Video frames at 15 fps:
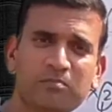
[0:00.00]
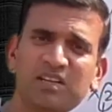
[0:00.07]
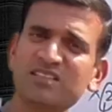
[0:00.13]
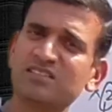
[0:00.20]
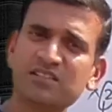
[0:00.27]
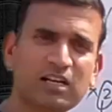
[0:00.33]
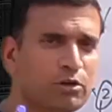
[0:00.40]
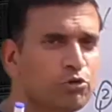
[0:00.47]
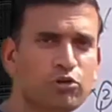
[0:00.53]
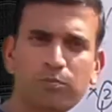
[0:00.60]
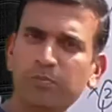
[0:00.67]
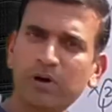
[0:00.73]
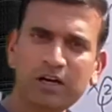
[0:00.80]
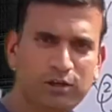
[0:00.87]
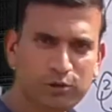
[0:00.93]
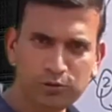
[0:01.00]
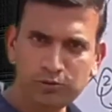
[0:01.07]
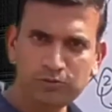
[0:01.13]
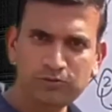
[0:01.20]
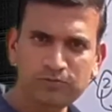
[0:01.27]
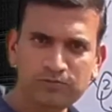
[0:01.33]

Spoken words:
Means 3 to the power 2.